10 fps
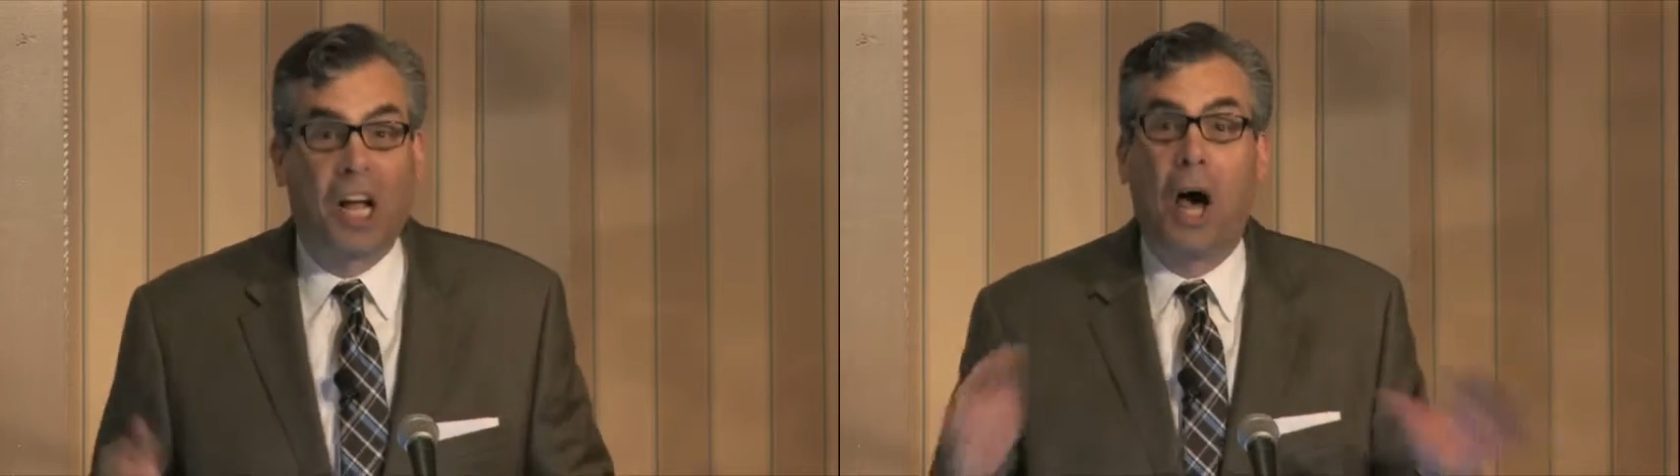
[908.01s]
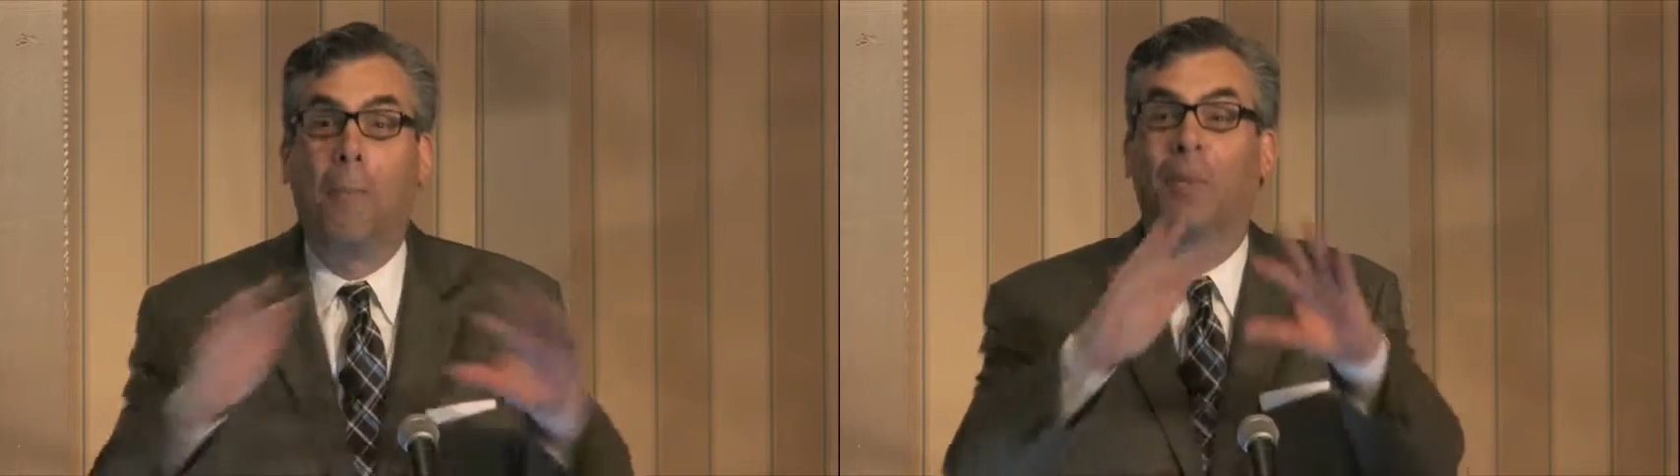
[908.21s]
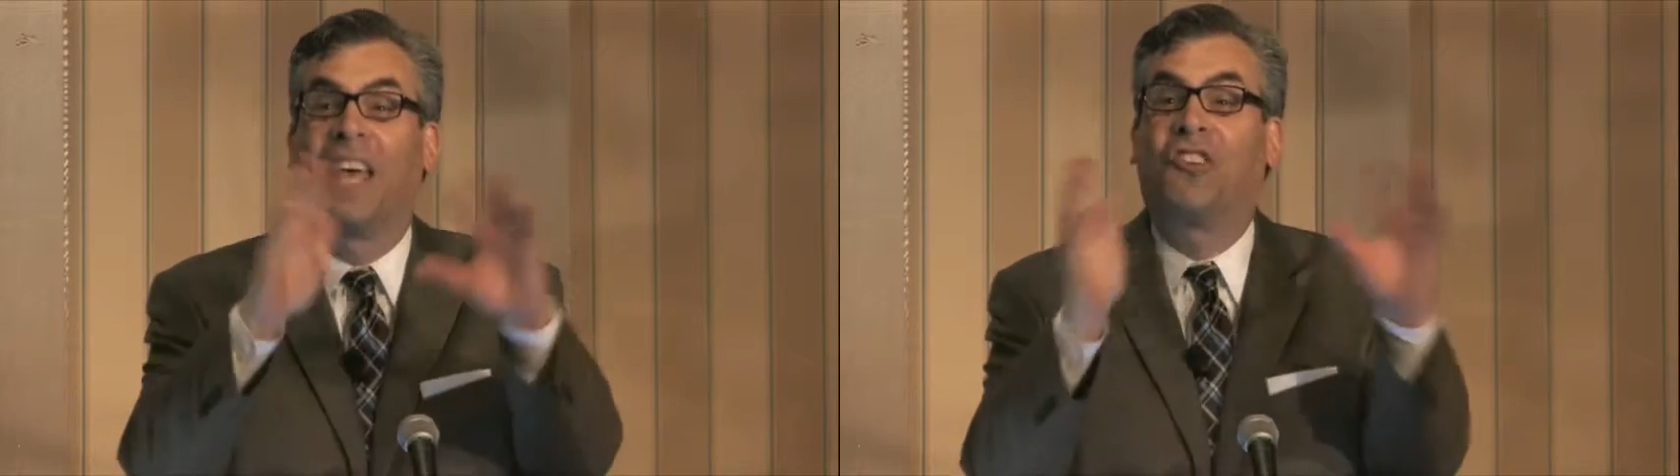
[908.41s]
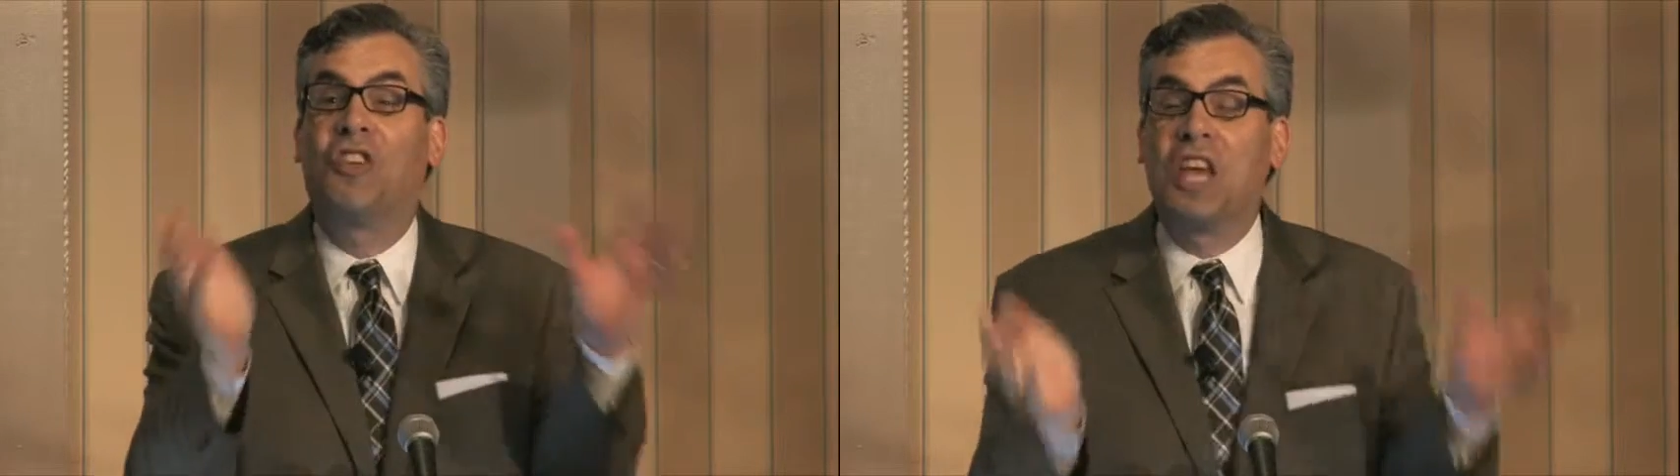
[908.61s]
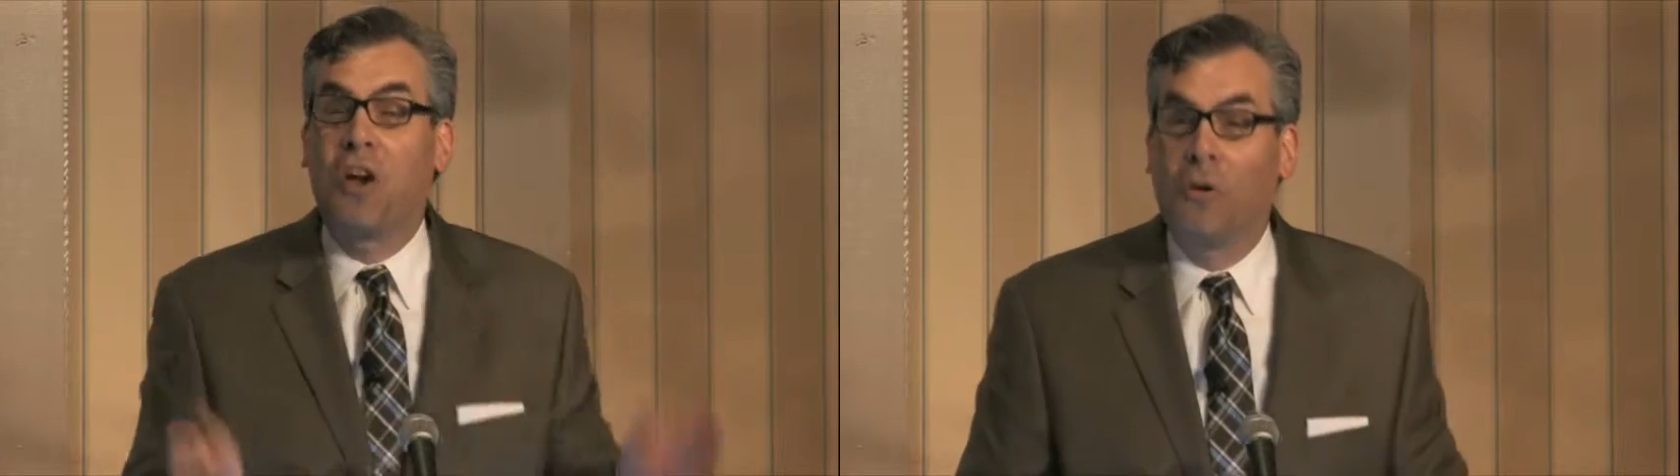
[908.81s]
A complex
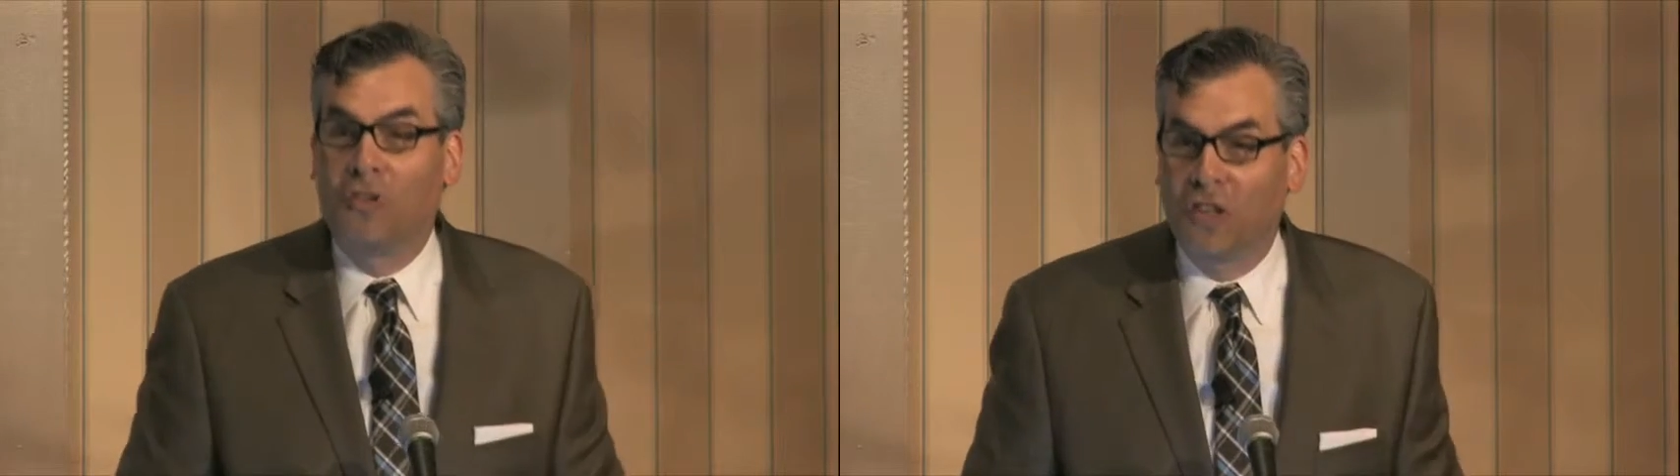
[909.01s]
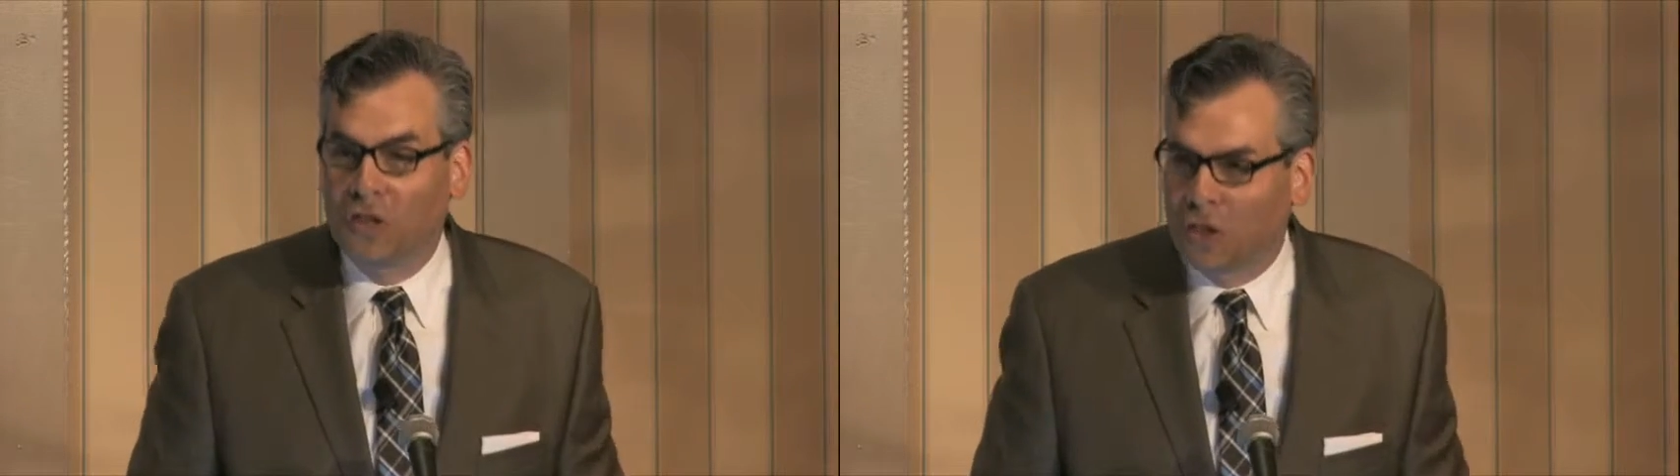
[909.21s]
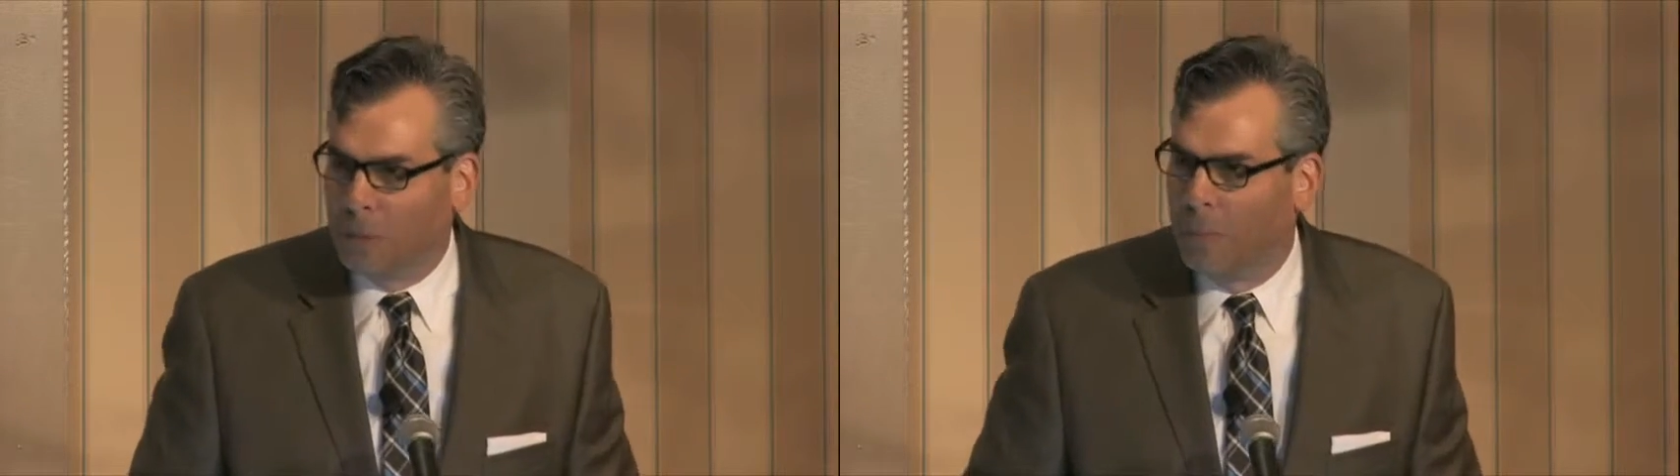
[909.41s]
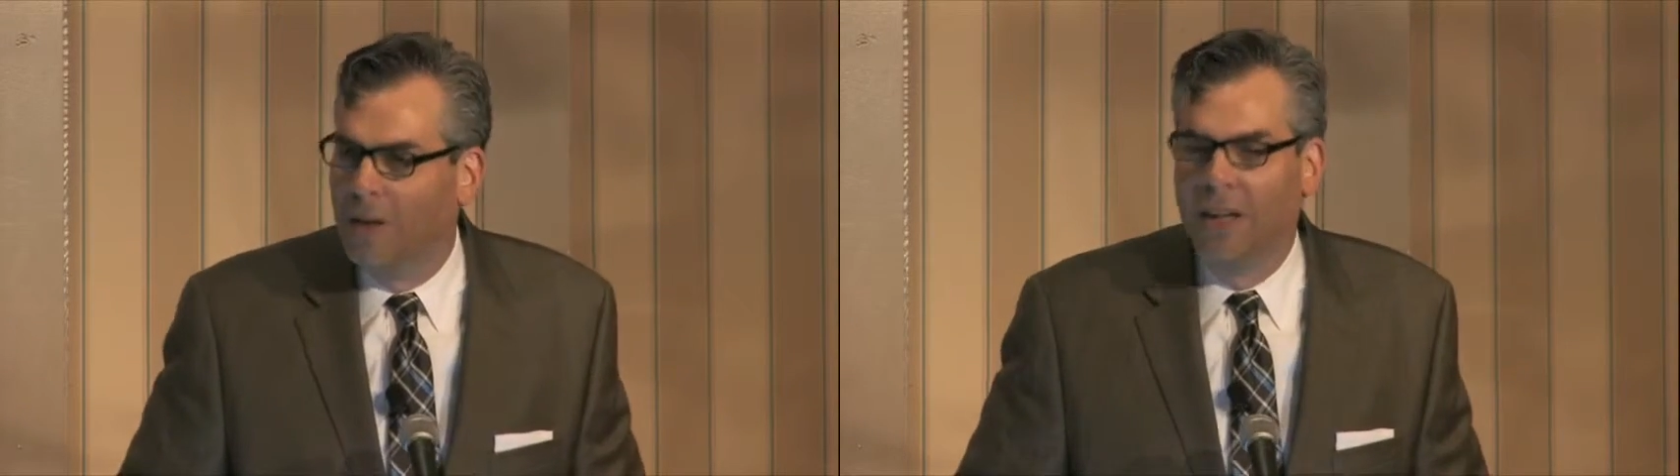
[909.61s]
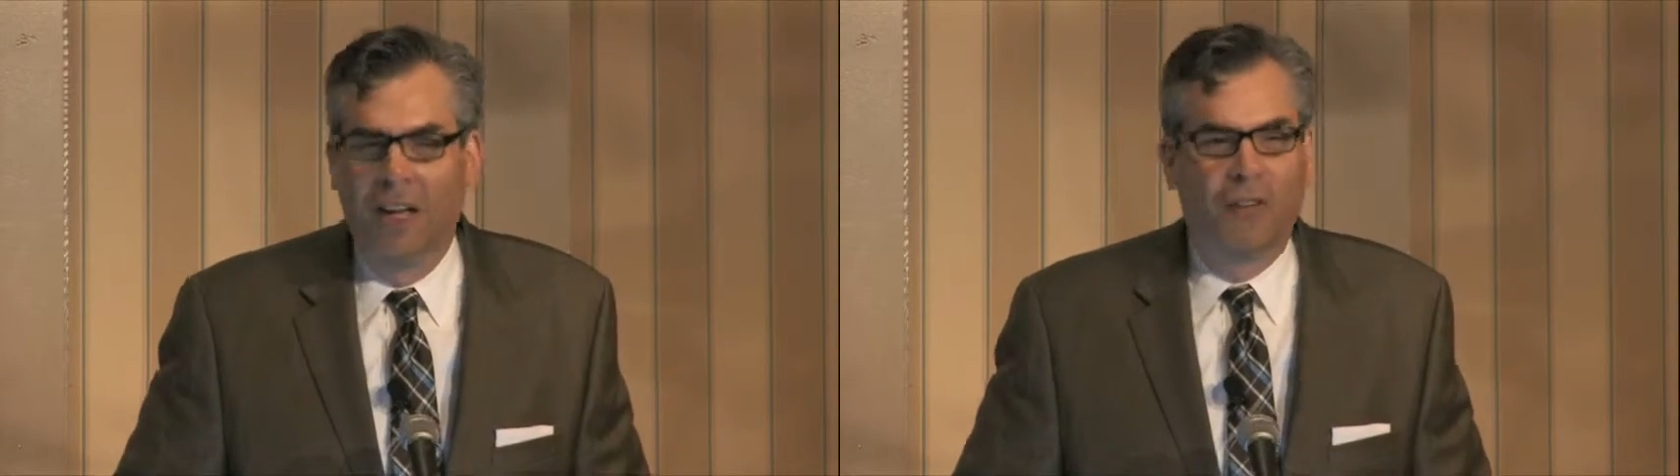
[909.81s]

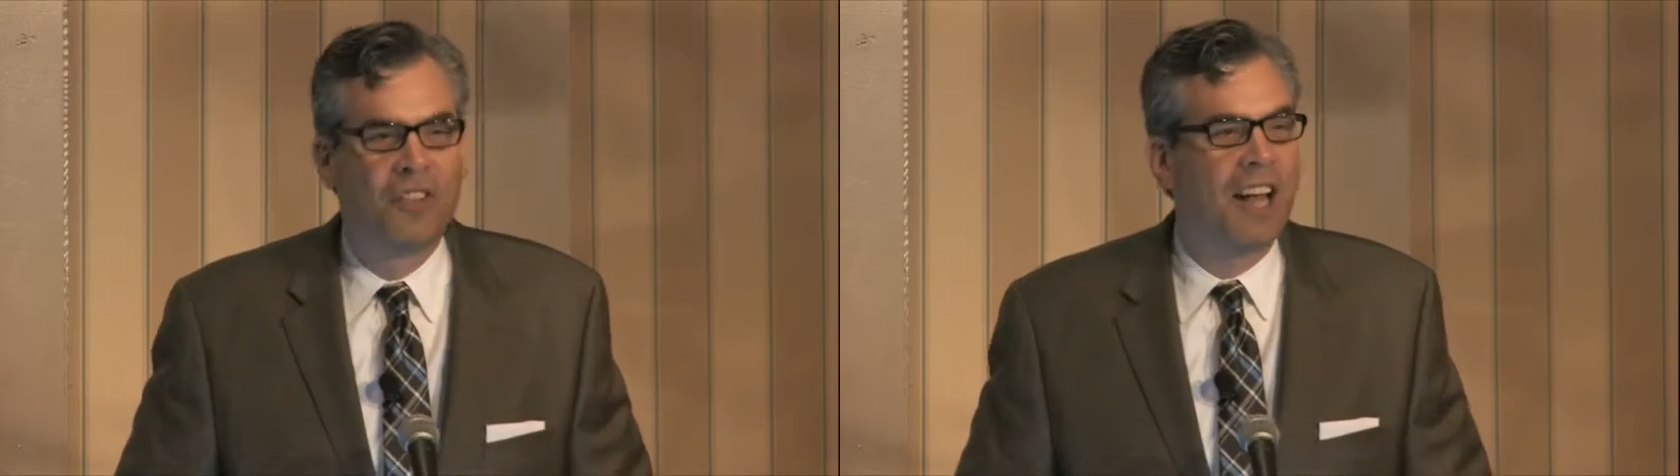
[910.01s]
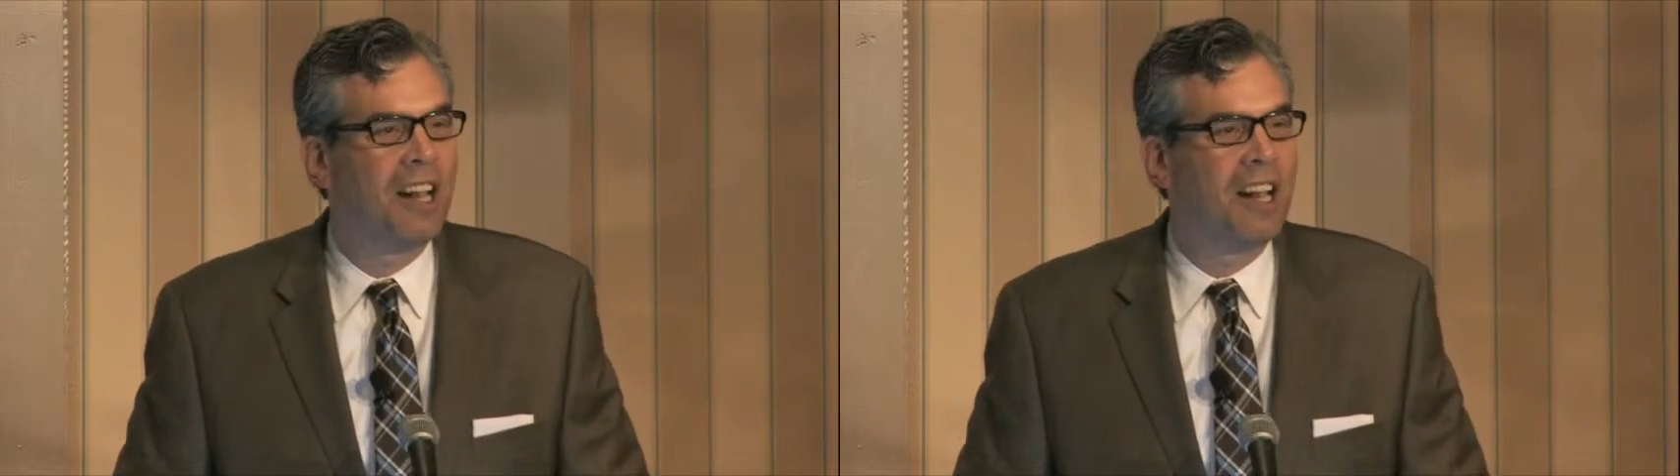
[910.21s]
ecosystem of